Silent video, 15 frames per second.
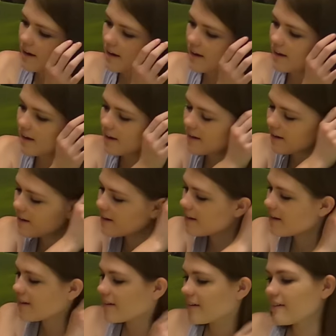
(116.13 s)

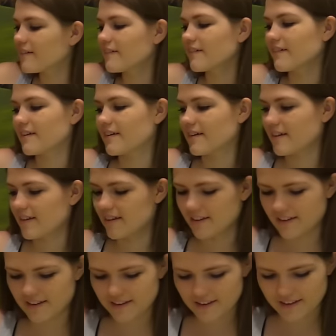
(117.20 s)

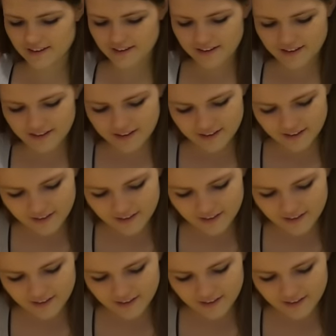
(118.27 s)
The person shown says nothing.